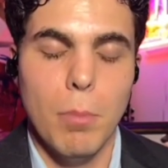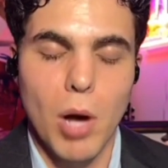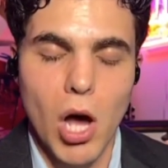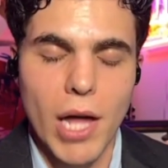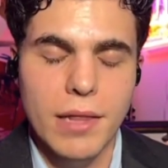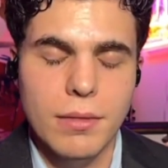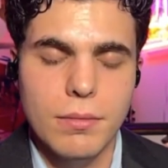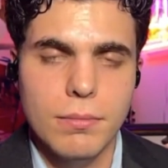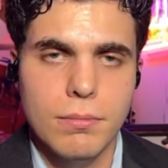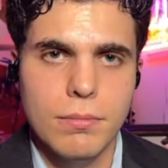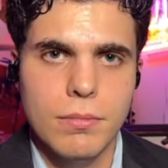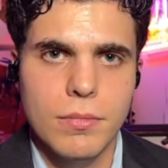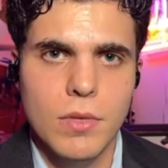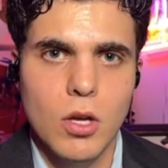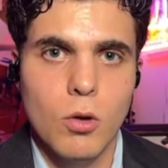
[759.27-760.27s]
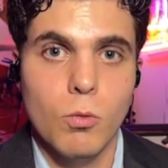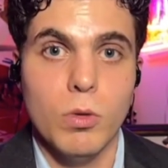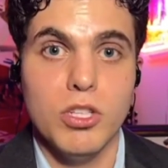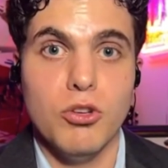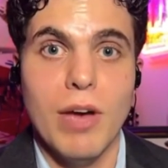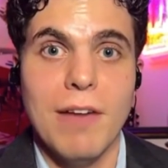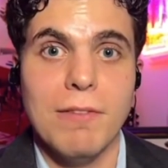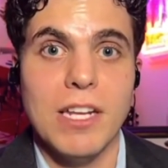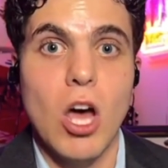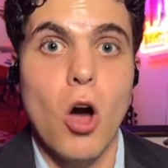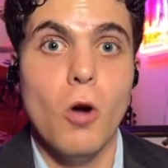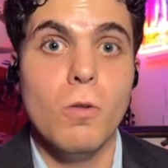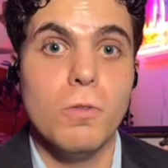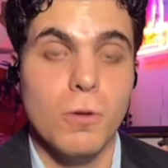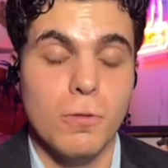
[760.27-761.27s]
But when you have an
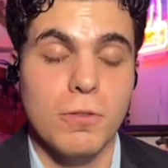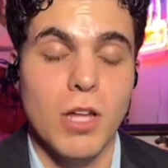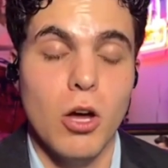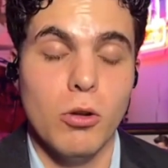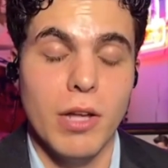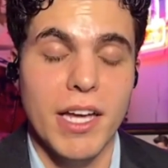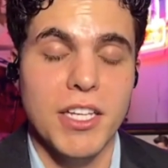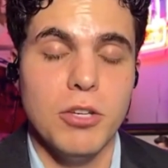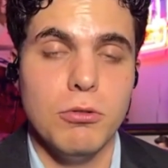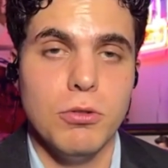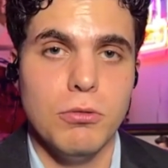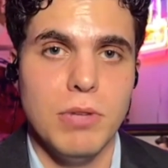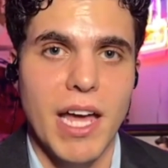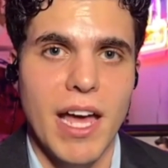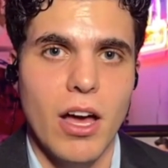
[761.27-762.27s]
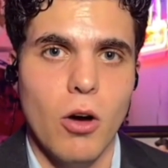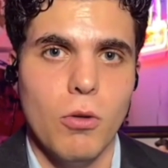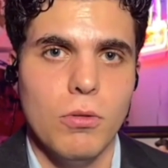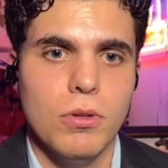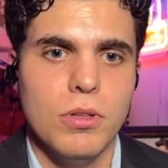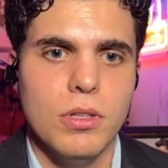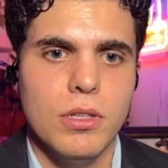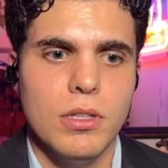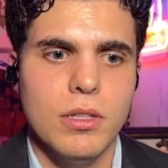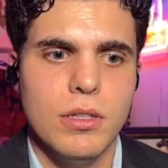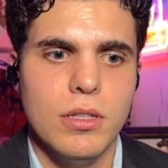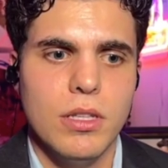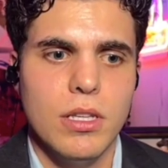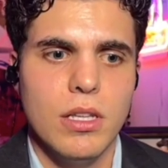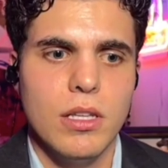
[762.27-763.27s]
overflow like you do now,
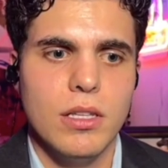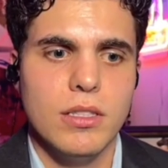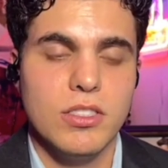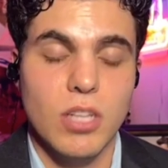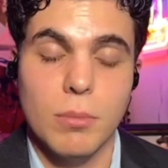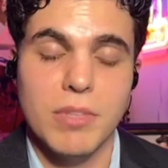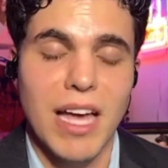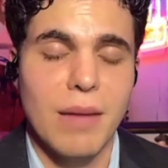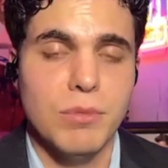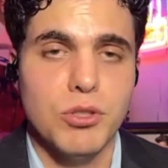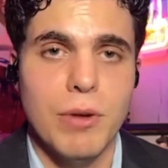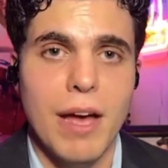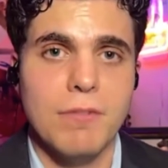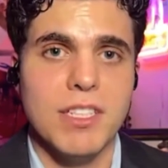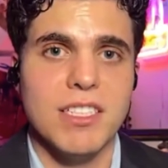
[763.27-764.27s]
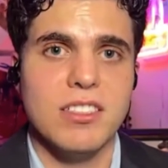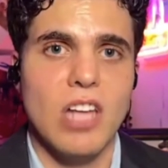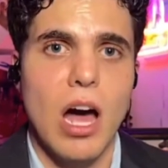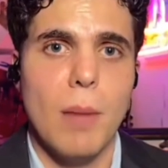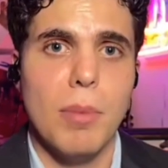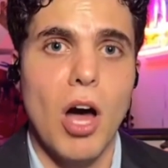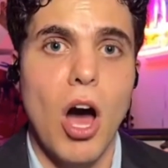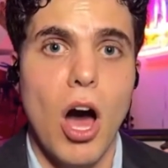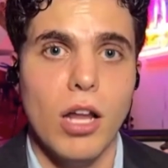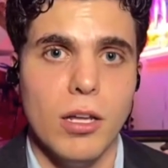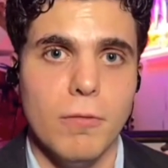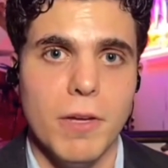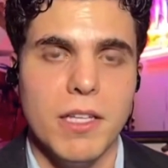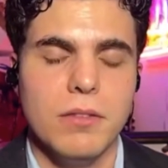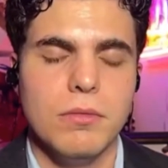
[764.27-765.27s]
sometimes you have to stop
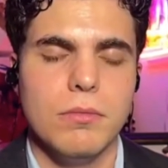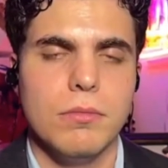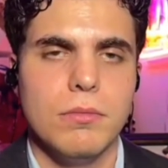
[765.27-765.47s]
all of it.